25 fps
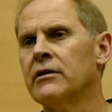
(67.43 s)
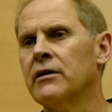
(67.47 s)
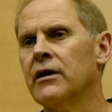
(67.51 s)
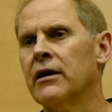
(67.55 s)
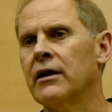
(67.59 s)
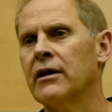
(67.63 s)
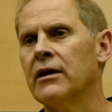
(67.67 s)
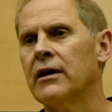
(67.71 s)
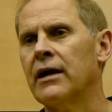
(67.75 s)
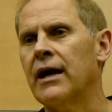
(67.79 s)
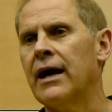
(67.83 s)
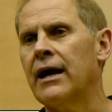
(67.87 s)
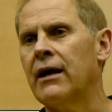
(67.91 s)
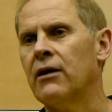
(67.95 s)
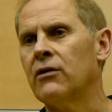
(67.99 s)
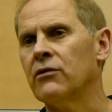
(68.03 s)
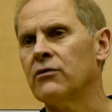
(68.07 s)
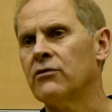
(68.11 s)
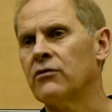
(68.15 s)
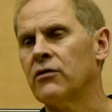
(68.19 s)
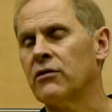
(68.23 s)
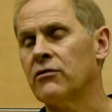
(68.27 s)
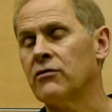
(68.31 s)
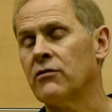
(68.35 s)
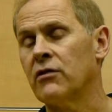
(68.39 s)
And now
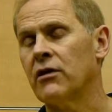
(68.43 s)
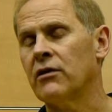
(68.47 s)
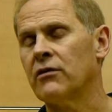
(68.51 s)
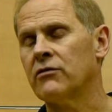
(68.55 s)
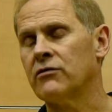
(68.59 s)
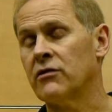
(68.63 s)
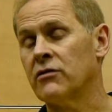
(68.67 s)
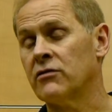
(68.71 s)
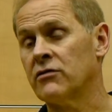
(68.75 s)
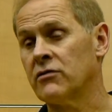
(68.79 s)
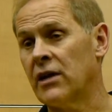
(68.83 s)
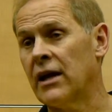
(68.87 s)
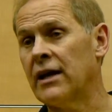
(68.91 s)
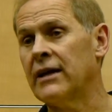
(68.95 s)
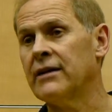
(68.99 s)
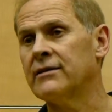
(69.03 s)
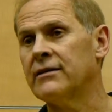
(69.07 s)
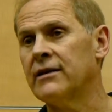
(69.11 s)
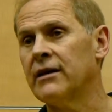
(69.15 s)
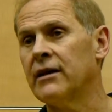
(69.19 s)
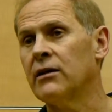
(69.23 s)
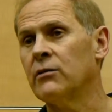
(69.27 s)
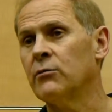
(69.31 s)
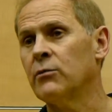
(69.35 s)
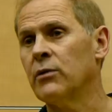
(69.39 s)
it's a state
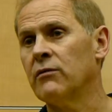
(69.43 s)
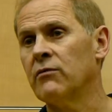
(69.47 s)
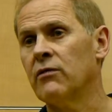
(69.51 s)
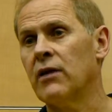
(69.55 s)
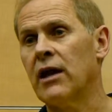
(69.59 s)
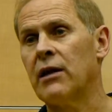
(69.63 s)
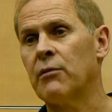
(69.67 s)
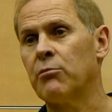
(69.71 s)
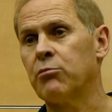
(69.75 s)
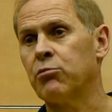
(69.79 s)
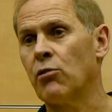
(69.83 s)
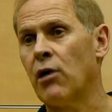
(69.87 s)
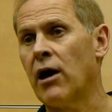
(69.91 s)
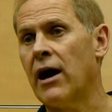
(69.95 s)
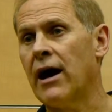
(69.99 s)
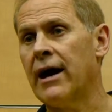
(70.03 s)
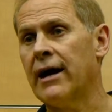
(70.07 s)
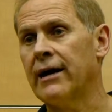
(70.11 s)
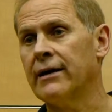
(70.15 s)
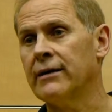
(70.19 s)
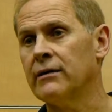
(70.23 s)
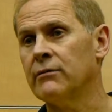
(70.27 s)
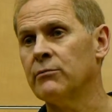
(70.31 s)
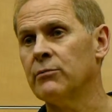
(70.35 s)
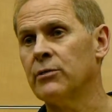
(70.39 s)
team. We have a lot of
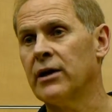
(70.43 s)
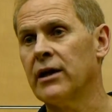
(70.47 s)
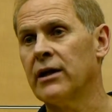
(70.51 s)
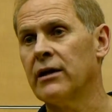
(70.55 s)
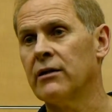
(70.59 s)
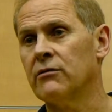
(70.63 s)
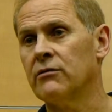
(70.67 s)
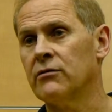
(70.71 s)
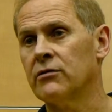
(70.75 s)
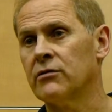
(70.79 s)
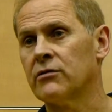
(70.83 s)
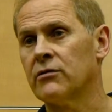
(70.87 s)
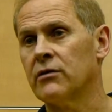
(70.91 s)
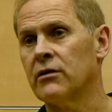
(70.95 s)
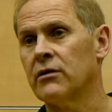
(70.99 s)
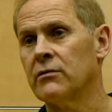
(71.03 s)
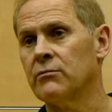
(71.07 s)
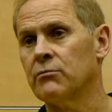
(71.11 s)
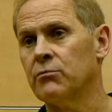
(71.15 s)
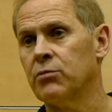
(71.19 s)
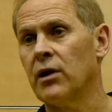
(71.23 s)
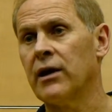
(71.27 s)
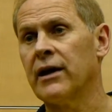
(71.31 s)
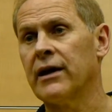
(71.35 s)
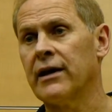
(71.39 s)
pride in being able to
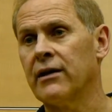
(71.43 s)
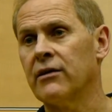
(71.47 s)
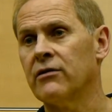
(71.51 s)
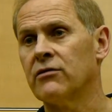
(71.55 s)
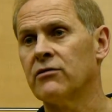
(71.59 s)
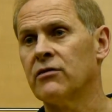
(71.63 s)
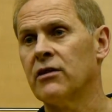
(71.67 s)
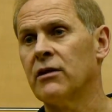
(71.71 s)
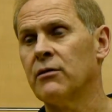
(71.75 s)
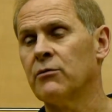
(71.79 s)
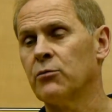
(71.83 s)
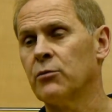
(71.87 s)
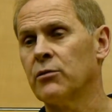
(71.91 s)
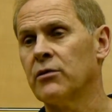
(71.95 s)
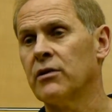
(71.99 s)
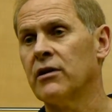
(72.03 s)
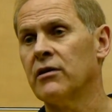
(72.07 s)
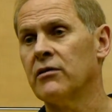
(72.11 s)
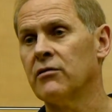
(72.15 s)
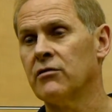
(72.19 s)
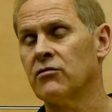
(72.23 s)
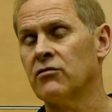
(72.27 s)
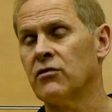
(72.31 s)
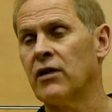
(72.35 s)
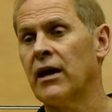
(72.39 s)
play against teams in
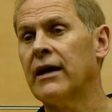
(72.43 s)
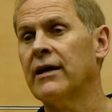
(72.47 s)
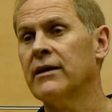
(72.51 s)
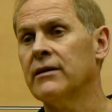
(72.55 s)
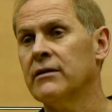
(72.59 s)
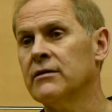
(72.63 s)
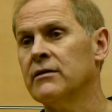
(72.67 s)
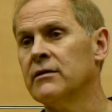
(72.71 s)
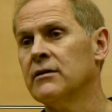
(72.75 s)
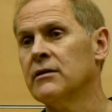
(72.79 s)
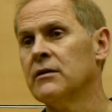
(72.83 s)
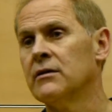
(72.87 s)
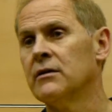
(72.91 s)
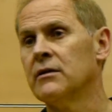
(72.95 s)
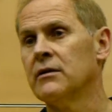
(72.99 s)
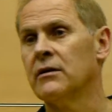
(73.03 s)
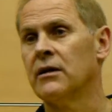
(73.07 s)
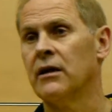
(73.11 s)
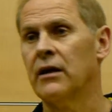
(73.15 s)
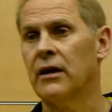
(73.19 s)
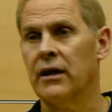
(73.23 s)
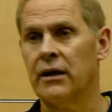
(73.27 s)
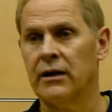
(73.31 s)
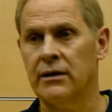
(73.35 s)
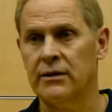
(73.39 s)
the state.
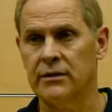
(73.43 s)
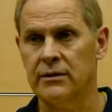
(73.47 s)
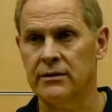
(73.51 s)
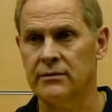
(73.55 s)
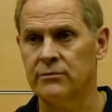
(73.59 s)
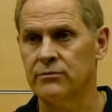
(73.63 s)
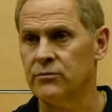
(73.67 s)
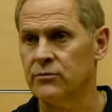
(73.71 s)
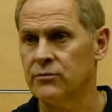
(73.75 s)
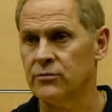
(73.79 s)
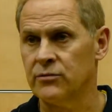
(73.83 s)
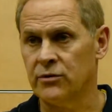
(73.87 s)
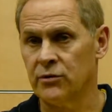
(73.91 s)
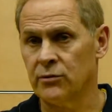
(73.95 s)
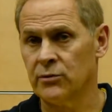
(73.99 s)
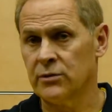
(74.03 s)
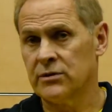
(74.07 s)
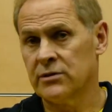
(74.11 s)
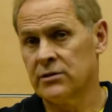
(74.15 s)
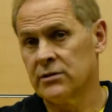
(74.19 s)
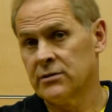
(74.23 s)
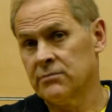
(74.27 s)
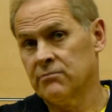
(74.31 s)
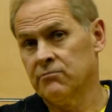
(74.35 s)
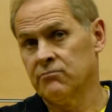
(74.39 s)
And so
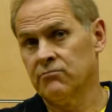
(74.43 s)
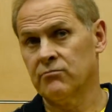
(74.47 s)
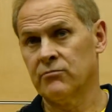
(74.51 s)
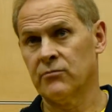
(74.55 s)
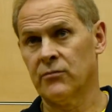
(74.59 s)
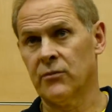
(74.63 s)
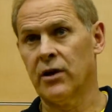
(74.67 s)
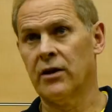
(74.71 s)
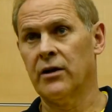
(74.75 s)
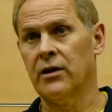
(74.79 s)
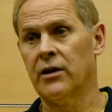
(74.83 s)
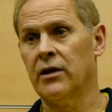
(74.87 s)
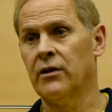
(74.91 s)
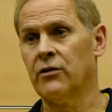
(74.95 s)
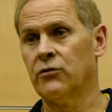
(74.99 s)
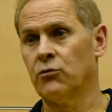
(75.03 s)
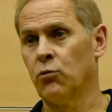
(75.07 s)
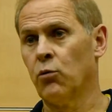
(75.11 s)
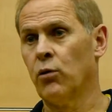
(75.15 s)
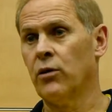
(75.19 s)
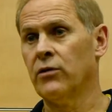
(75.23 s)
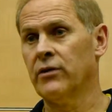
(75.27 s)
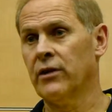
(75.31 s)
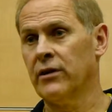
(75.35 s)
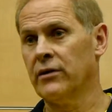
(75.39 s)
it's
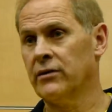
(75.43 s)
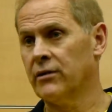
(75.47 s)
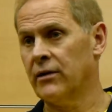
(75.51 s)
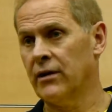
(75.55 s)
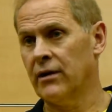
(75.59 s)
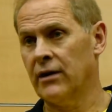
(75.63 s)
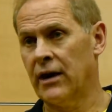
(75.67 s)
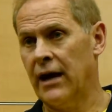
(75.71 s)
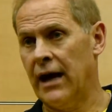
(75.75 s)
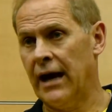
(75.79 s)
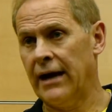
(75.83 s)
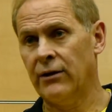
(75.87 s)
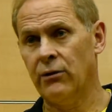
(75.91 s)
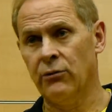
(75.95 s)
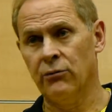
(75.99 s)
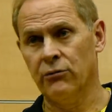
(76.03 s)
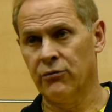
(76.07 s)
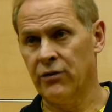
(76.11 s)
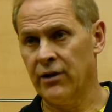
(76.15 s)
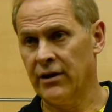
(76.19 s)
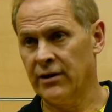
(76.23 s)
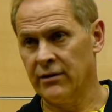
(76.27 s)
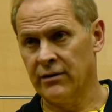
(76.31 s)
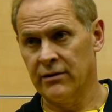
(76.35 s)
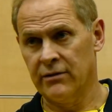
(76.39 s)
one that I don't
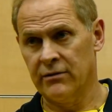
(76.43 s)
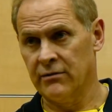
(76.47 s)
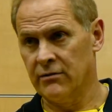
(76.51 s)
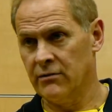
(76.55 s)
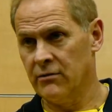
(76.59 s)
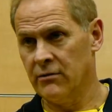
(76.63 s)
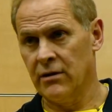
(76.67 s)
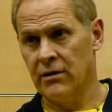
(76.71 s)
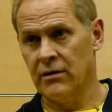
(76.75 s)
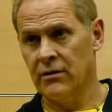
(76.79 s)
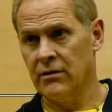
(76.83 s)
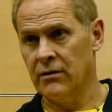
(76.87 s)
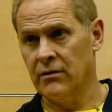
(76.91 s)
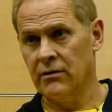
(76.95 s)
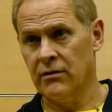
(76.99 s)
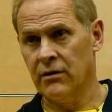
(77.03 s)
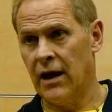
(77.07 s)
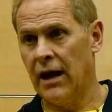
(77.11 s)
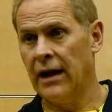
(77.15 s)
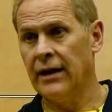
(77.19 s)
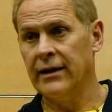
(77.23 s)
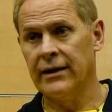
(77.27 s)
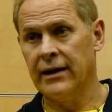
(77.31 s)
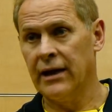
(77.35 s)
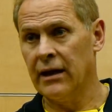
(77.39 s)
think that
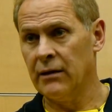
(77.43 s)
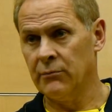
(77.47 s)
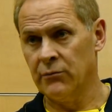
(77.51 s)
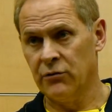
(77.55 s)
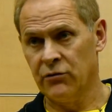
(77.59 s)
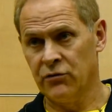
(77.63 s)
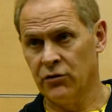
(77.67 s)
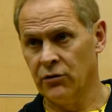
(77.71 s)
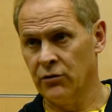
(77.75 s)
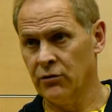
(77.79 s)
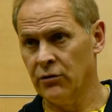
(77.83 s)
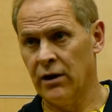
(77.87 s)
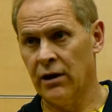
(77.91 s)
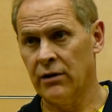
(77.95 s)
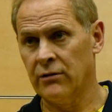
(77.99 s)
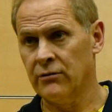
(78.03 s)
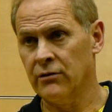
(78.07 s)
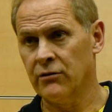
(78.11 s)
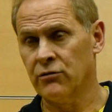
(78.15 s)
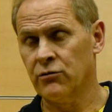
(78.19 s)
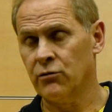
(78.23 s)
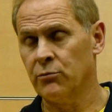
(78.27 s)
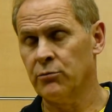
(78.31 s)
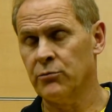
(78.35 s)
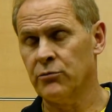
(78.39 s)
any game this year that
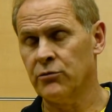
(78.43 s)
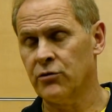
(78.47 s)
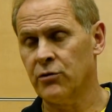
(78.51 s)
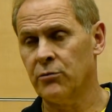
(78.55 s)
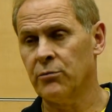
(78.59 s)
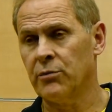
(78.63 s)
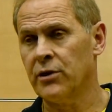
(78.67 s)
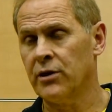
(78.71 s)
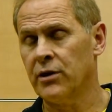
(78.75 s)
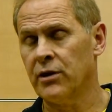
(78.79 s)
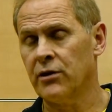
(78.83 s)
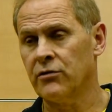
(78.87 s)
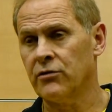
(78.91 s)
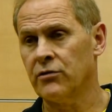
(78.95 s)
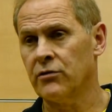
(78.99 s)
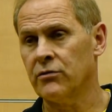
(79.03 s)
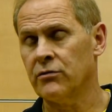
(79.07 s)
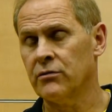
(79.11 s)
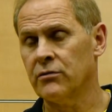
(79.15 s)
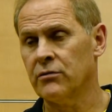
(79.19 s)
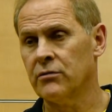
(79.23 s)
this should be an issue.